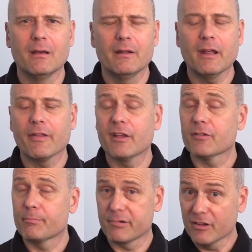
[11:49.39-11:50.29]
Now, there's
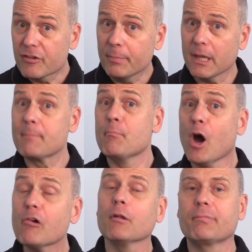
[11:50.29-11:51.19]
a principle, a
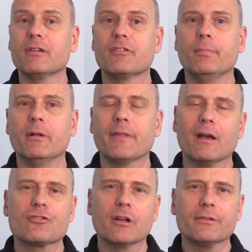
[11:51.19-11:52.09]
moral principle,
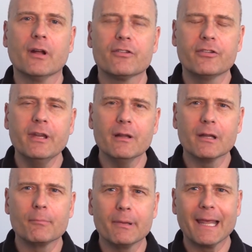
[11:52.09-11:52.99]
thou shalt not steal,
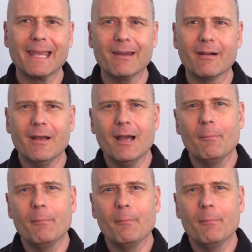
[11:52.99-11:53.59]
in play here.